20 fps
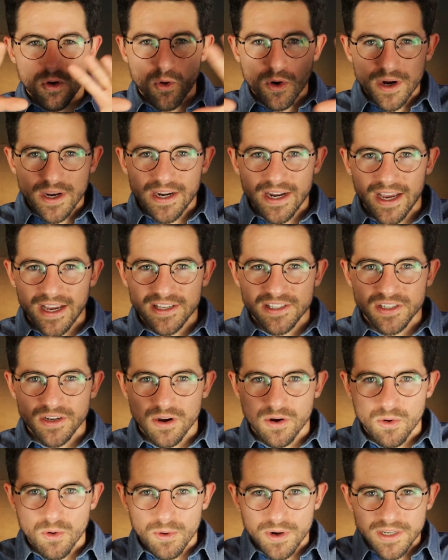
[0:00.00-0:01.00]
organized
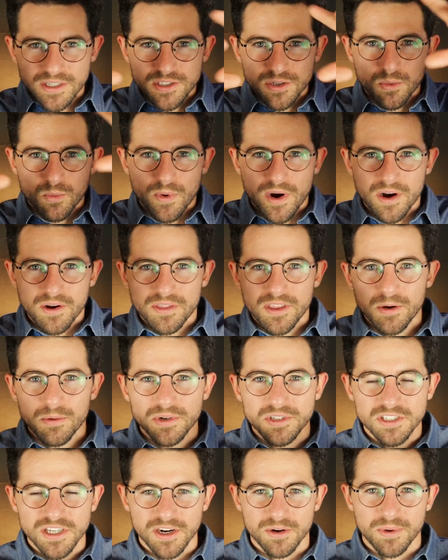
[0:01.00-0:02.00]
according to where they
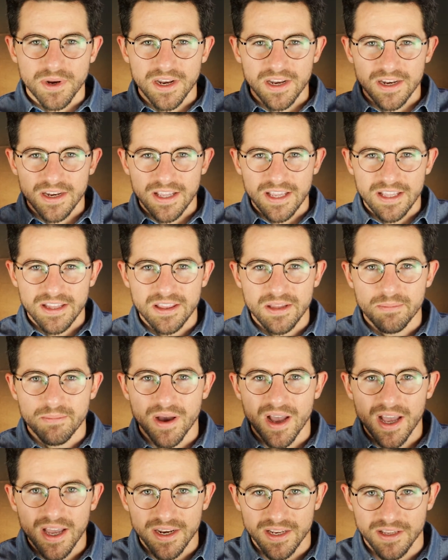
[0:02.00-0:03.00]
were generated in the
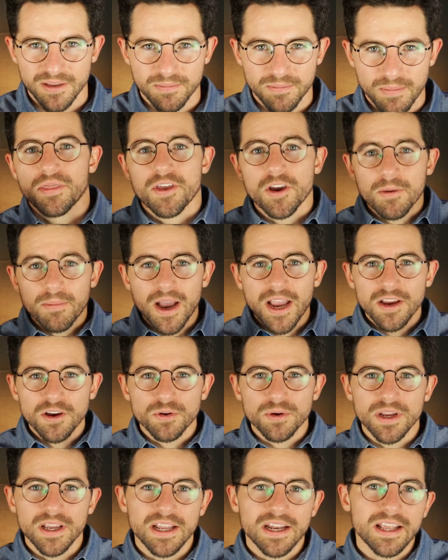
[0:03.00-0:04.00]
body, thereby
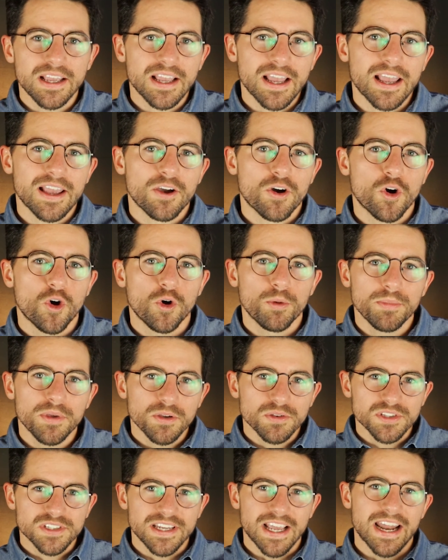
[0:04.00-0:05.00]
creating a
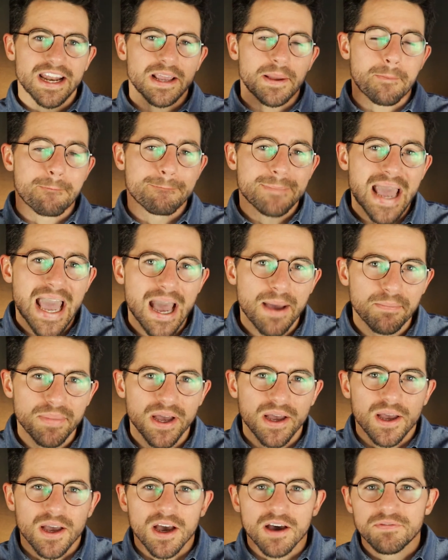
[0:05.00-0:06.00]
homeostatic map
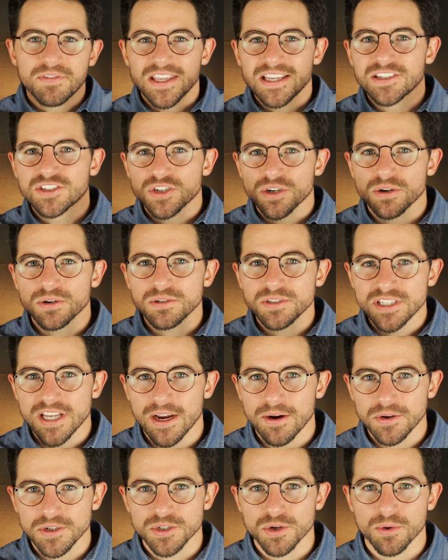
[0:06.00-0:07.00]
of the internal
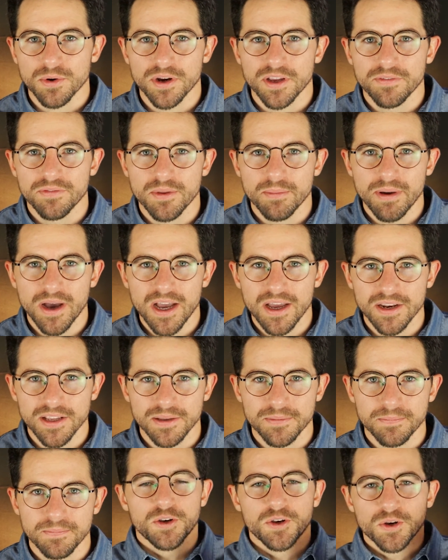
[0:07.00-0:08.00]
territory of the
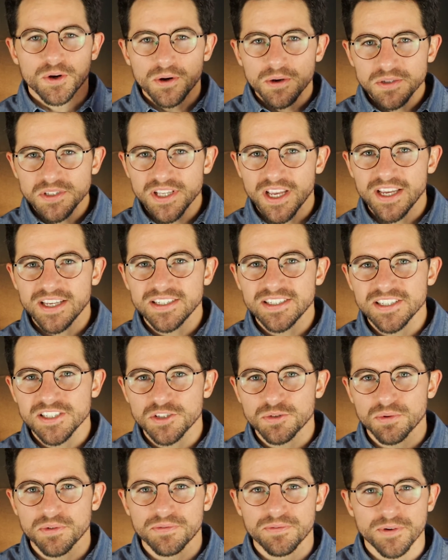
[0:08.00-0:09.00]
body.
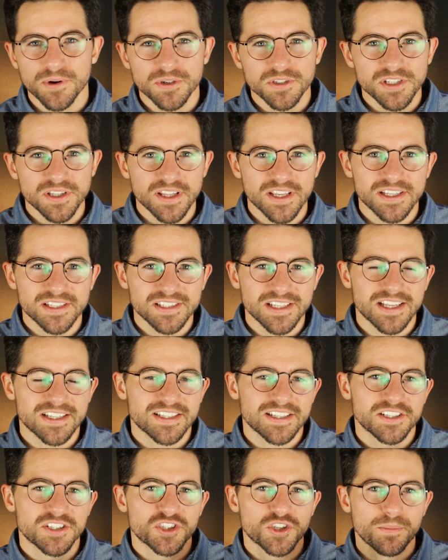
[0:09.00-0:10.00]
Neuroscientists refer to this
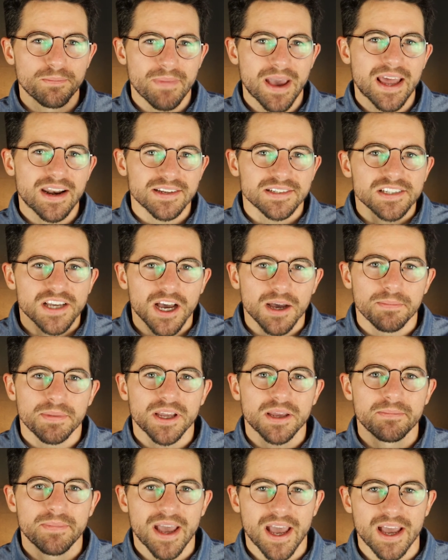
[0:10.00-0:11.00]
as a
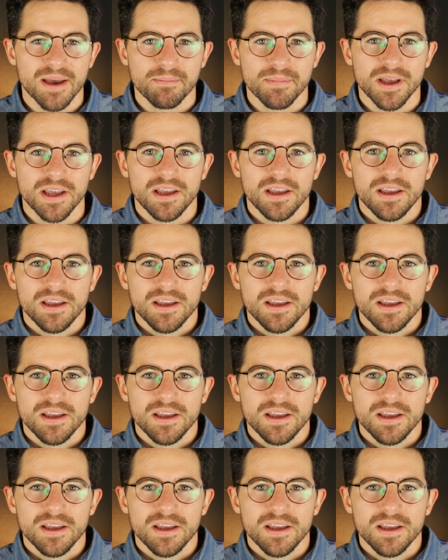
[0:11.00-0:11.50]
somatotopic map